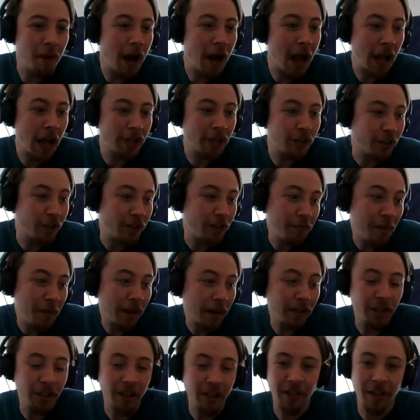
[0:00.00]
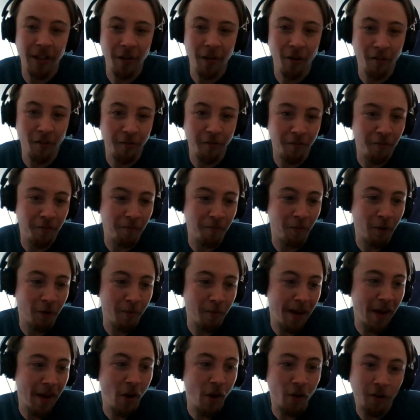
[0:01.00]
Actually managed to get that off one of
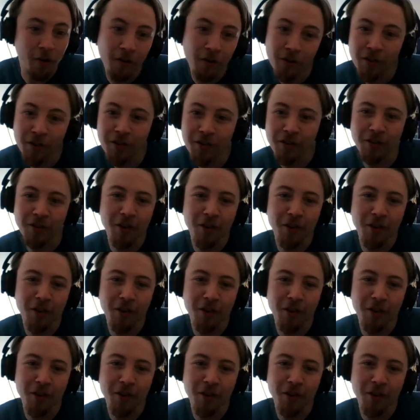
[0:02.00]
my uncles